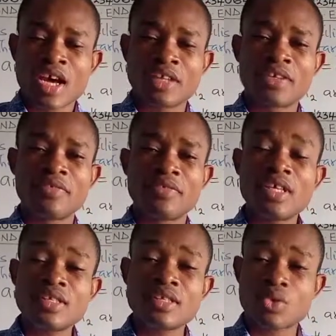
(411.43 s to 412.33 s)
Although
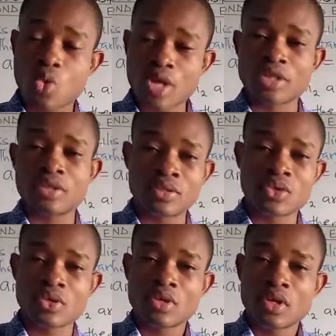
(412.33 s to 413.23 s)
these
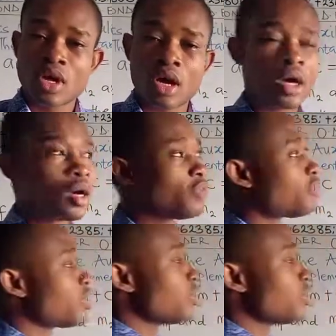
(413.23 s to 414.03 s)
equations are